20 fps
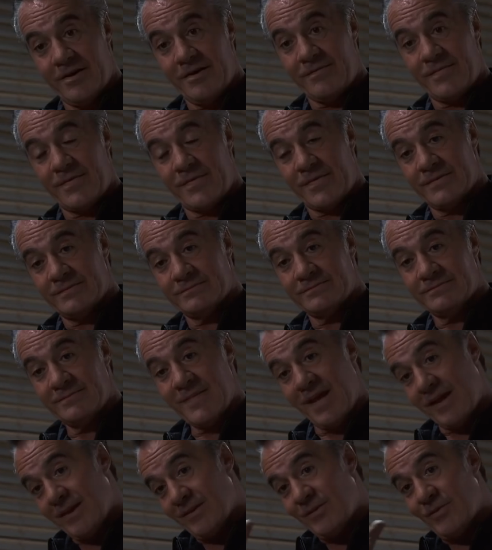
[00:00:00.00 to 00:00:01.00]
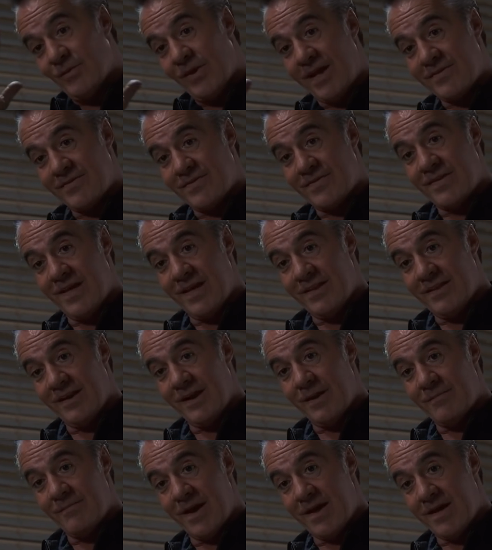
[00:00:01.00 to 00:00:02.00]
times. I could do that
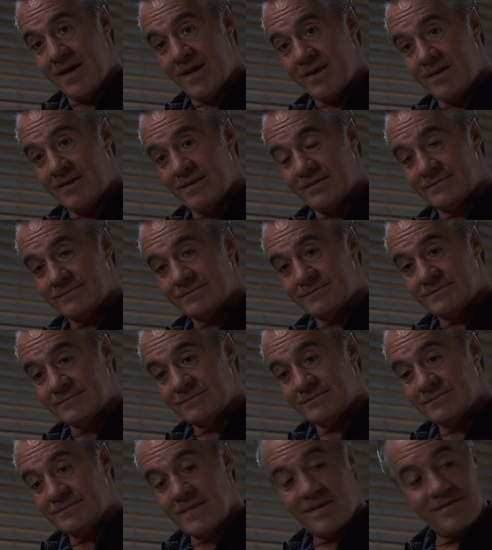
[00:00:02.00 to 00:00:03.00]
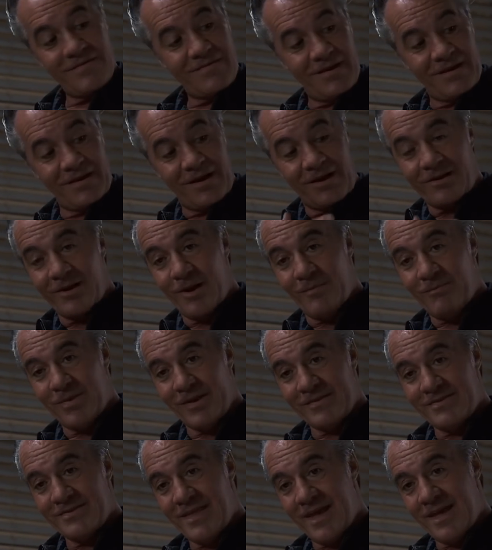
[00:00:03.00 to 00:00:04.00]
standing on my head. It's like a
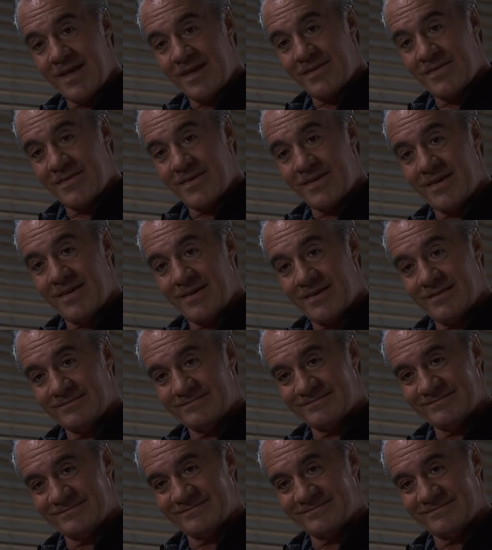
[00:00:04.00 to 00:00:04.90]
couple of days here.